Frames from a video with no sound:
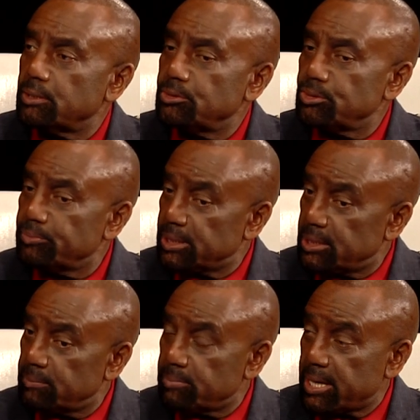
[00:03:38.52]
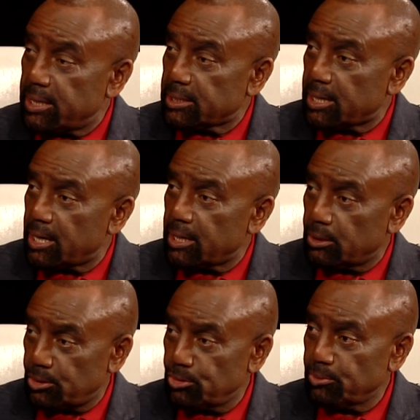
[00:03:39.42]
Do you believe mankind
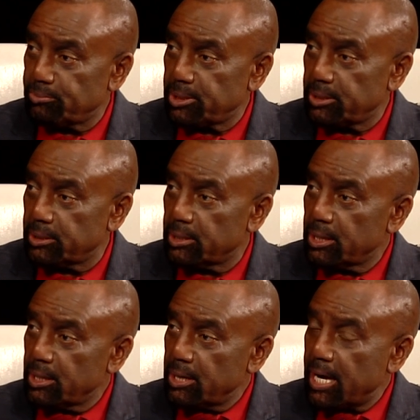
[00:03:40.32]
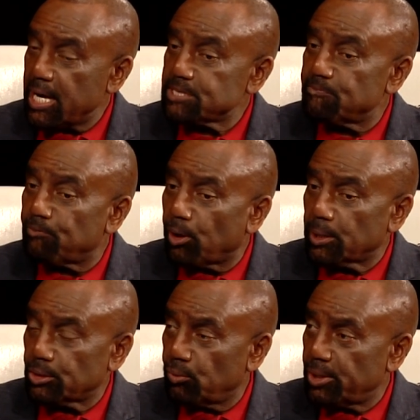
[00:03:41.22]
or human being has
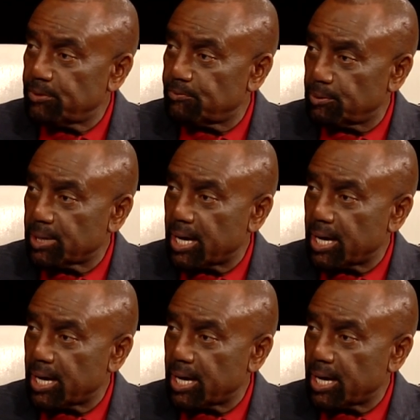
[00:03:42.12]
fallen away from